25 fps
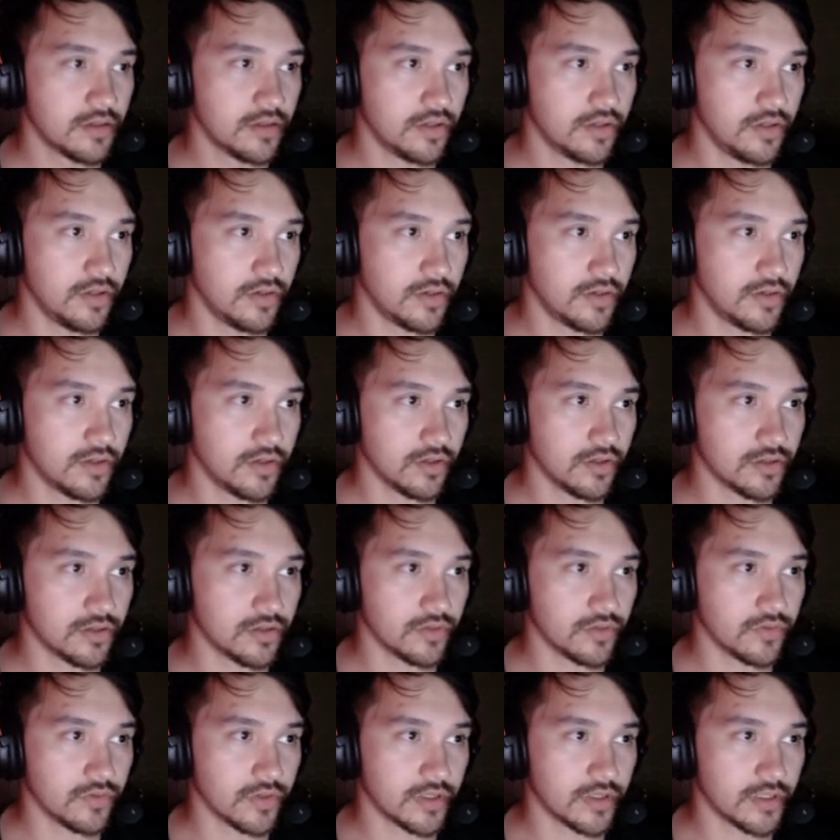you can
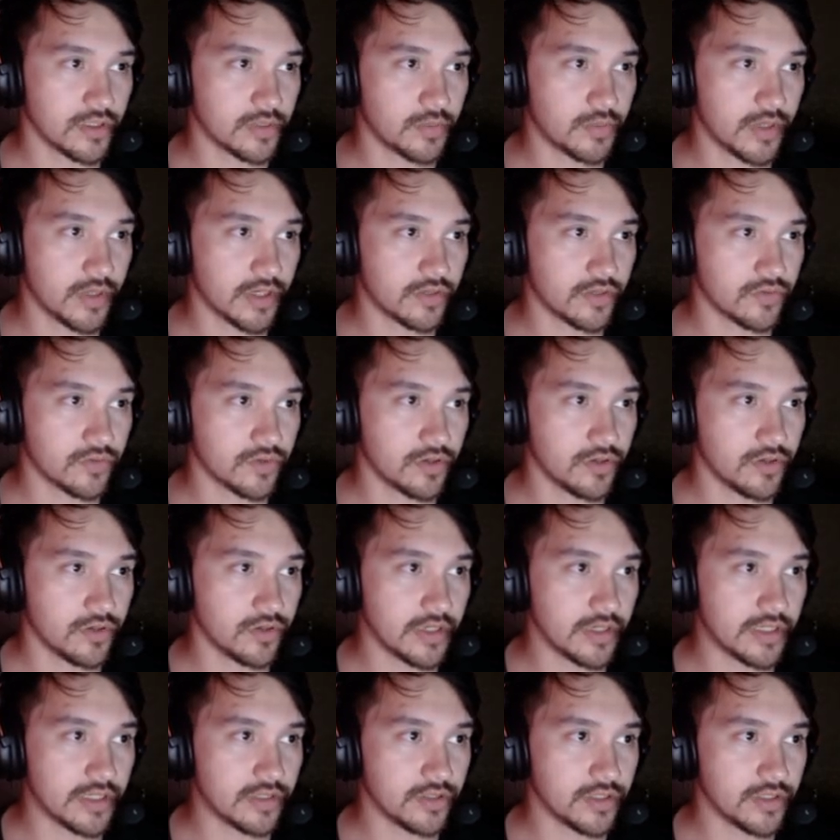also run Spectro,
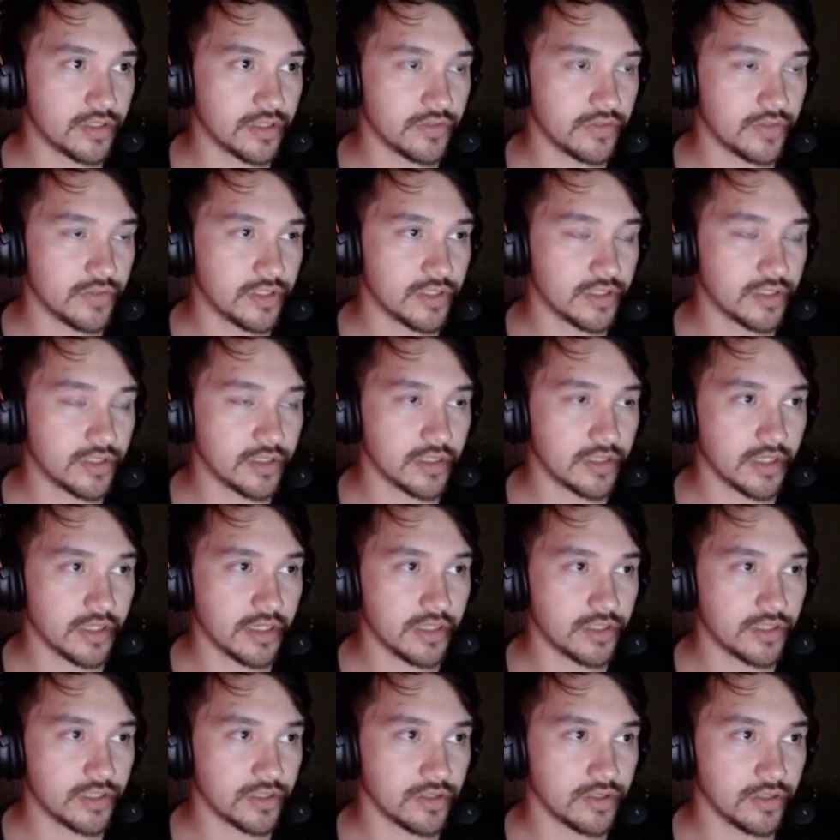Energy Regen,
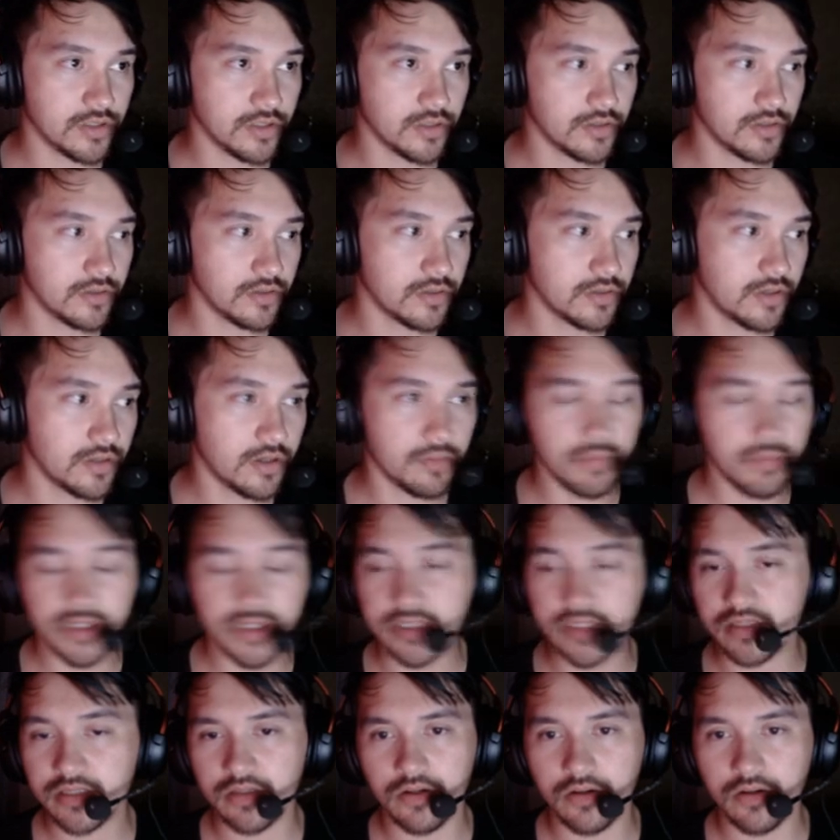Glacial,
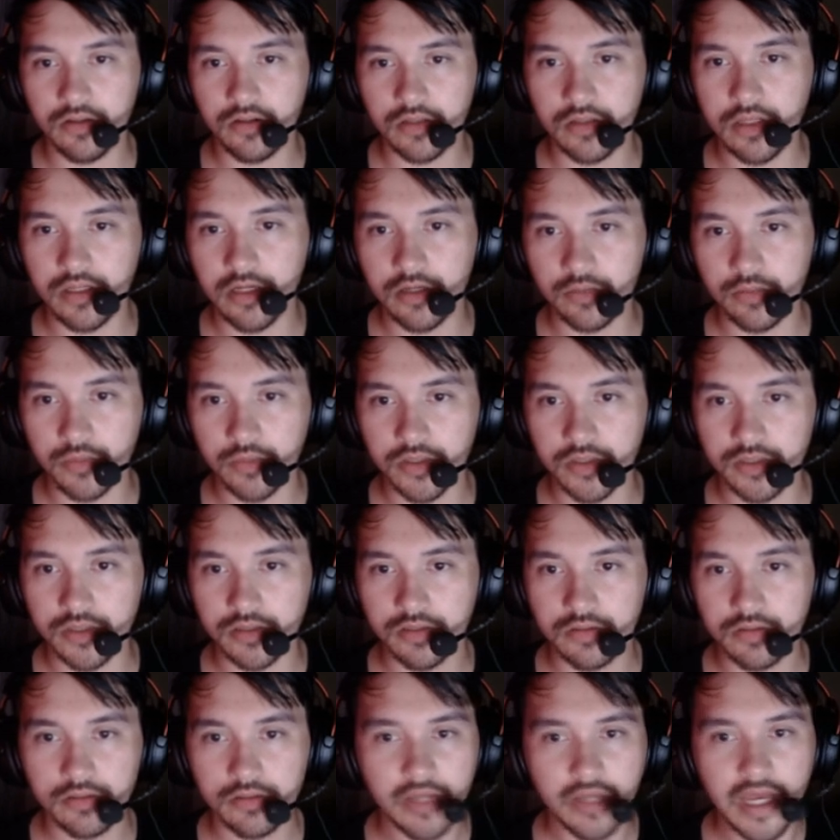basically all the
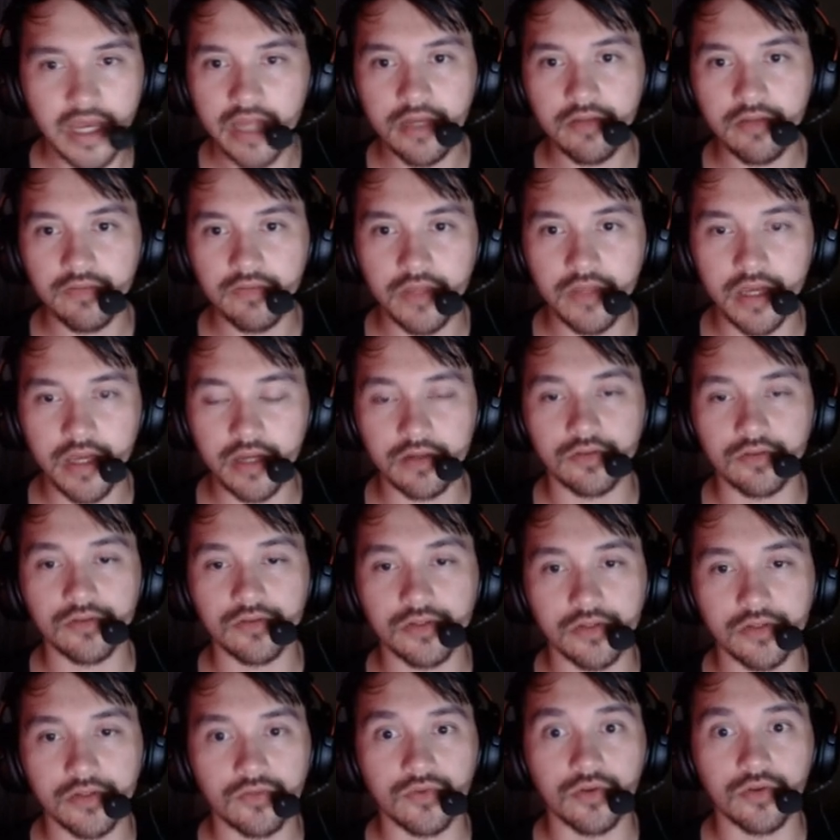elements. Any of the
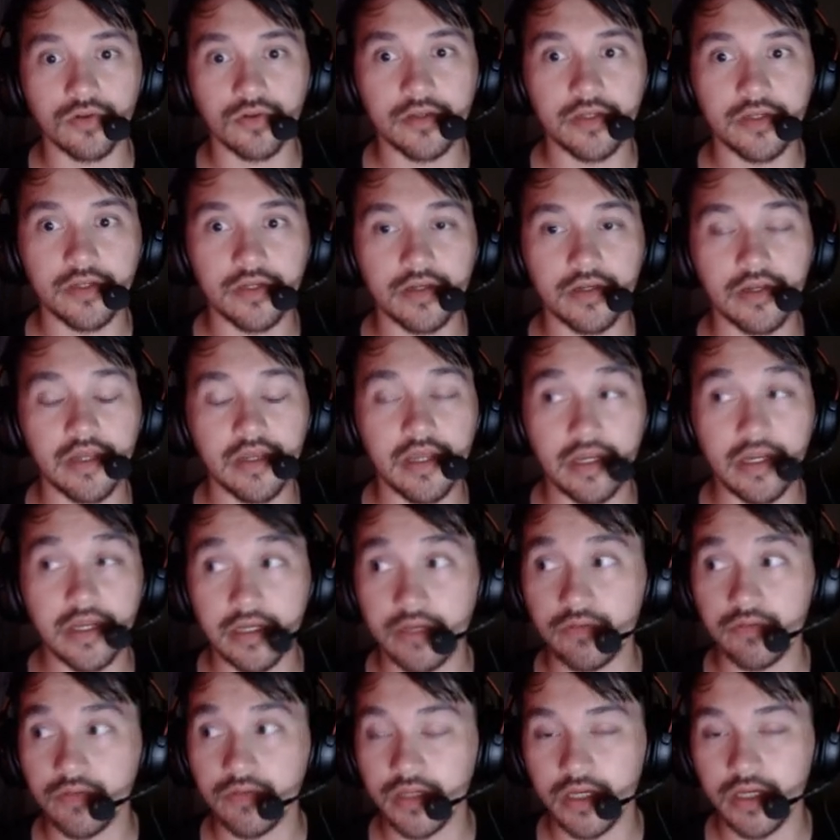echoes can roll in
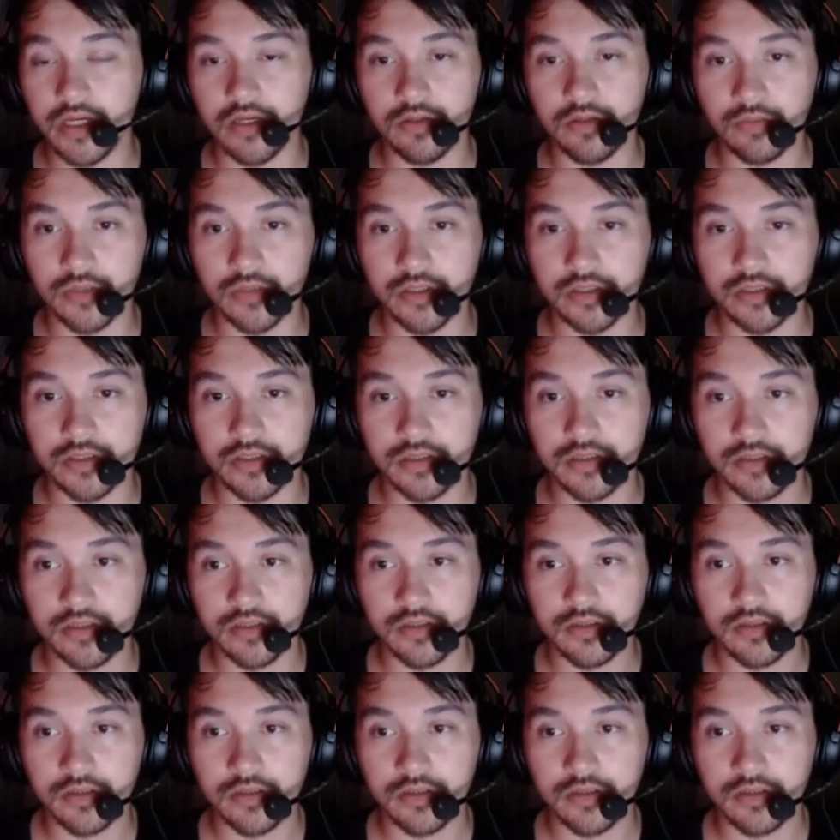any of the elements.